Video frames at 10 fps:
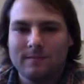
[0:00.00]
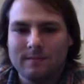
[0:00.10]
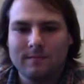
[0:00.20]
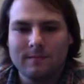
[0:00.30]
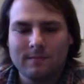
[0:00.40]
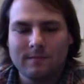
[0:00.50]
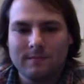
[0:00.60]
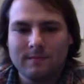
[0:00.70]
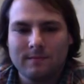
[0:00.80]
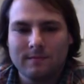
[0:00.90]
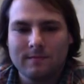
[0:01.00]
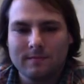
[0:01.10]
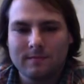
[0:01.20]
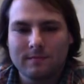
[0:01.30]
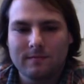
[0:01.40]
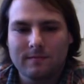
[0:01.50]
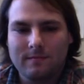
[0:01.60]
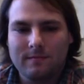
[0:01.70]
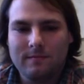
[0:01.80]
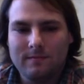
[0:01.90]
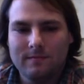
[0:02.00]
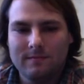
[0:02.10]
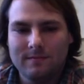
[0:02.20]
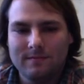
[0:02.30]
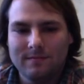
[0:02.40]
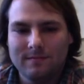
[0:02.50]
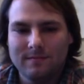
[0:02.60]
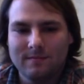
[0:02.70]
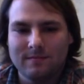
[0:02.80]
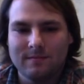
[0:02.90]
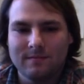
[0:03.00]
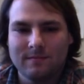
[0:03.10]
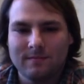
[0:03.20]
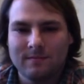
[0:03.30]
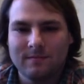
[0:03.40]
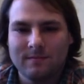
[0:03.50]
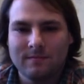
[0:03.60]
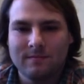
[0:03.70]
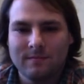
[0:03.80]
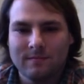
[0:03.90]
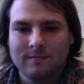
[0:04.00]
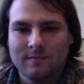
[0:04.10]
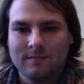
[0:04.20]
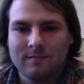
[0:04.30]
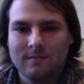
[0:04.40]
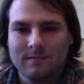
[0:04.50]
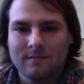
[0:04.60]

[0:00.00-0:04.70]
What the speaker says: (silent)